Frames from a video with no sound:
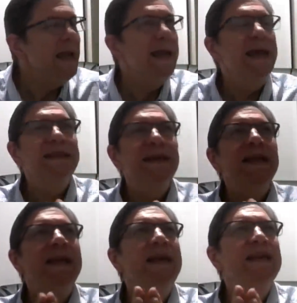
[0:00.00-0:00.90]
it
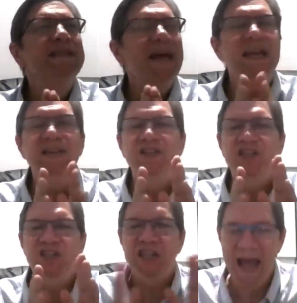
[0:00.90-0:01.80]
is a
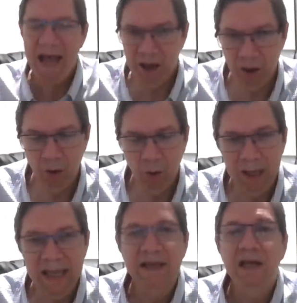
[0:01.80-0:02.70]
shadow
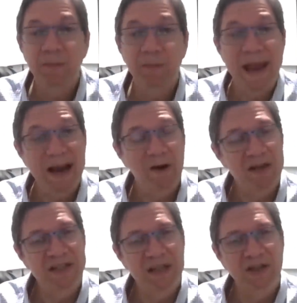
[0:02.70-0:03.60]
in
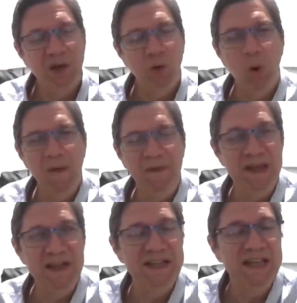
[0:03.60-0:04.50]
comparison to what
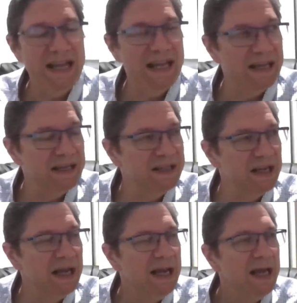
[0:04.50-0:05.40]
this is.
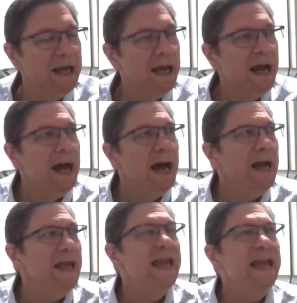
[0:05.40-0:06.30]

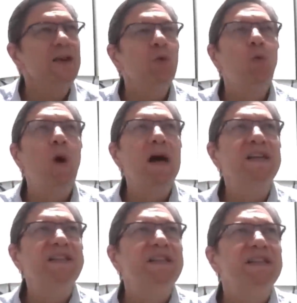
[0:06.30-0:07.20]
It
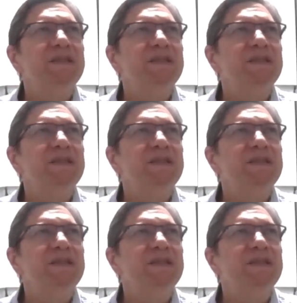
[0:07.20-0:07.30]
was